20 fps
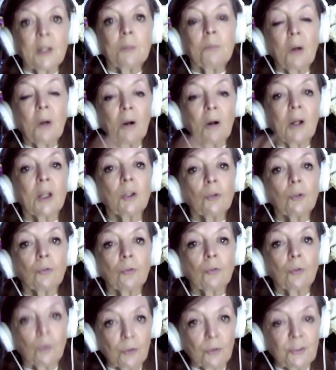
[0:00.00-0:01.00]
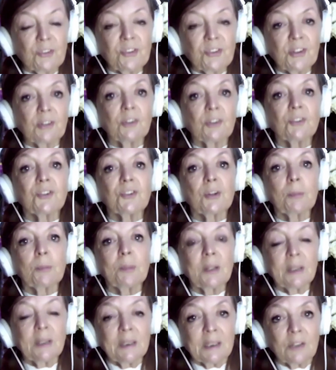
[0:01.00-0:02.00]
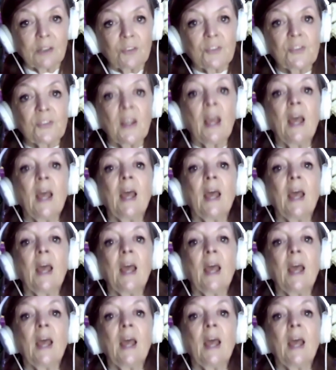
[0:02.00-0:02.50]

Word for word: by Northern Territory Police.